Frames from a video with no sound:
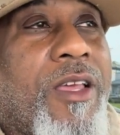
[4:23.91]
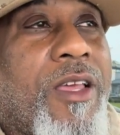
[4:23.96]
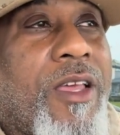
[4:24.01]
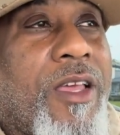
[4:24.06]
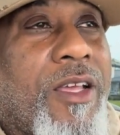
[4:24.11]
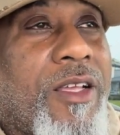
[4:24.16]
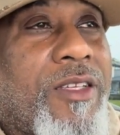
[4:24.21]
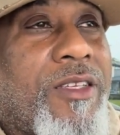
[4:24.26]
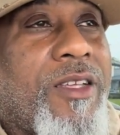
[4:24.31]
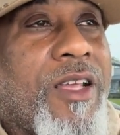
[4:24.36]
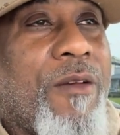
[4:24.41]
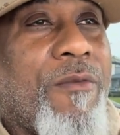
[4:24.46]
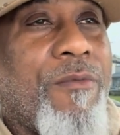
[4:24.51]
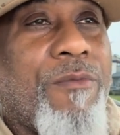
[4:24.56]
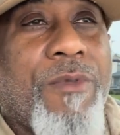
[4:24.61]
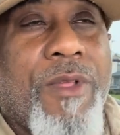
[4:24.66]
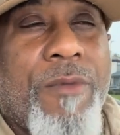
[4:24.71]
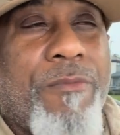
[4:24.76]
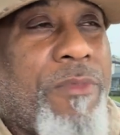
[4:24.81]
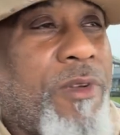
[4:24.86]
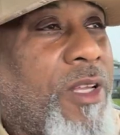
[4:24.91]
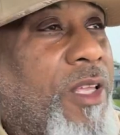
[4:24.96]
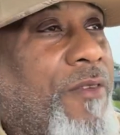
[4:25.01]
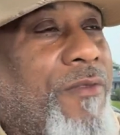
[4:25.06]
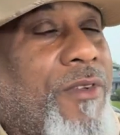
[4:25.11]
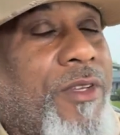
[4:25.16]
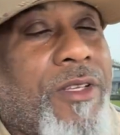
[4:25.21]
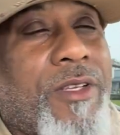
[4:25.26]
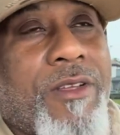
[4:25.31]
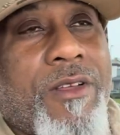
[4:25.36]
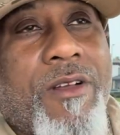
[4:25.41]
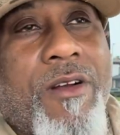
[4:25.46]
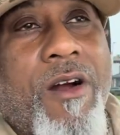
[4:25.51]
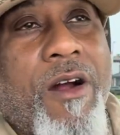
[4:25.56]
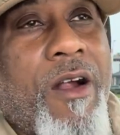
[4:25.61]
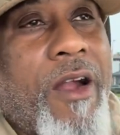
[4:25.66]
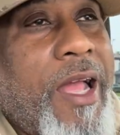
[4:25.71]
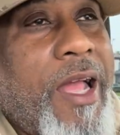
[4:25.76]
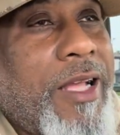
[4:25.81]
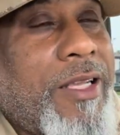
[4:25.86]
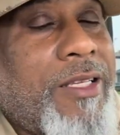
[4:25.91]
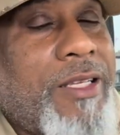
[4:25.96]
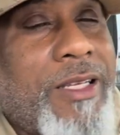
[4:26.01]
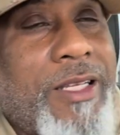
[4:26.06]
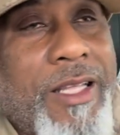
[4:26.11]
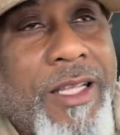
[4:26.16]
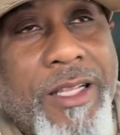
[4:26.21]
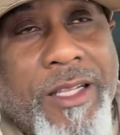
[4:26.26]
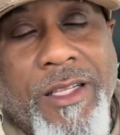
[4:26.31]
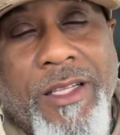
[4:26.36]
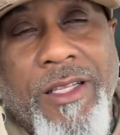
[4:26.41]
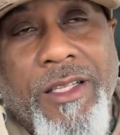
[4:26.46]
except, I believe, it's a car accident.